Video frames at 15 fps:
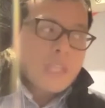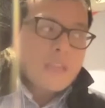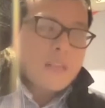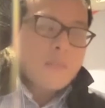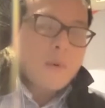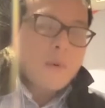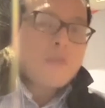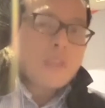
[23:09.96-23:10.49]

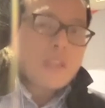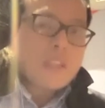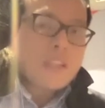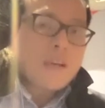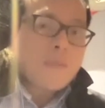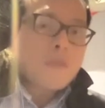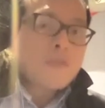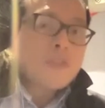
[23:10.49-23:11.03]
most of the
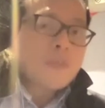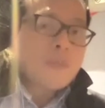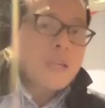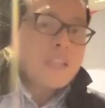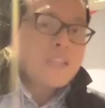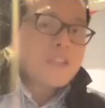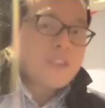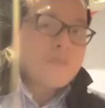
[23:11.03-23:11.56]
time, most
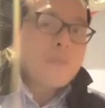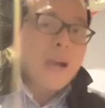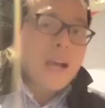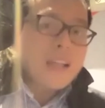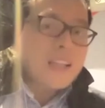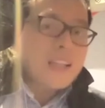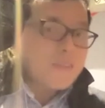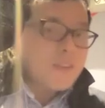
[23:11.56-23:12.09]
comedians do
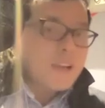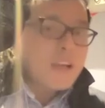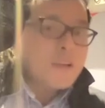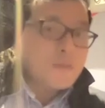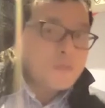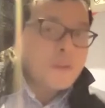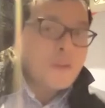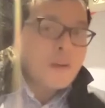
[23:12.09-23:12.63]
badly, and very
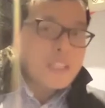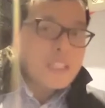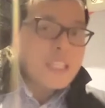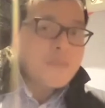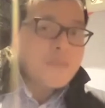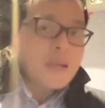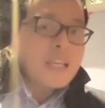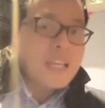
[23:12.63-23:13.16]
few
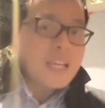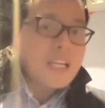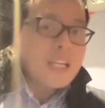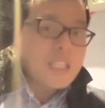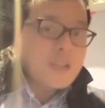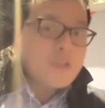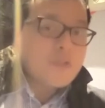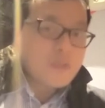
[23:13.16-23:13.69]
actually make any
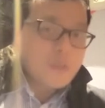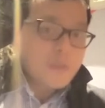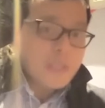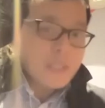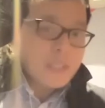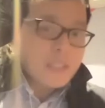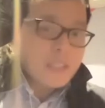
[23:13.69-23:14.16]
use from it.